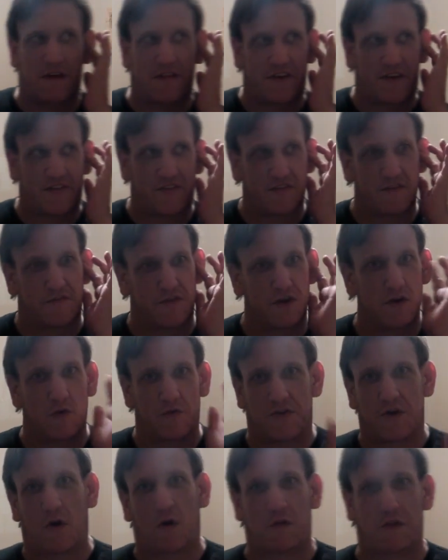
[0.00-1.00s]
I think the video
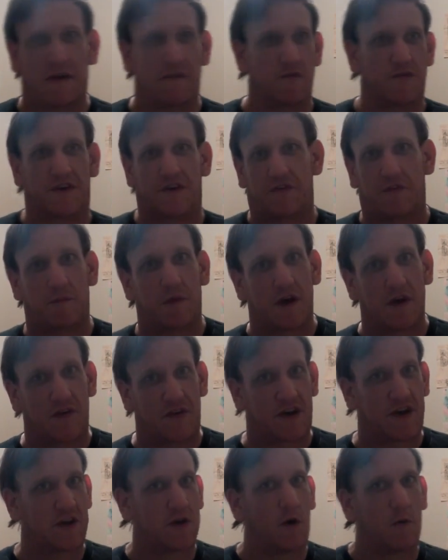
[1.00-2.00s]
is called Everything's
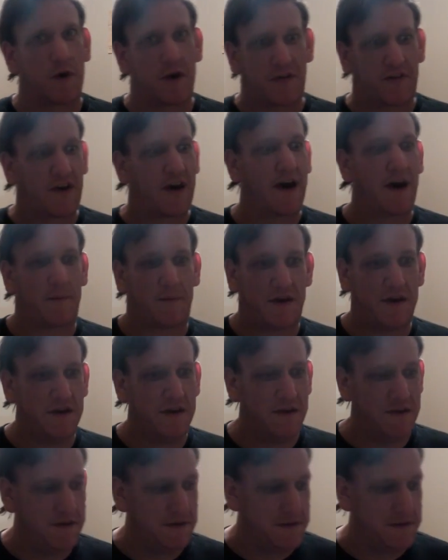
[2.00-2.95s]
Amazing and Nobody's Happy.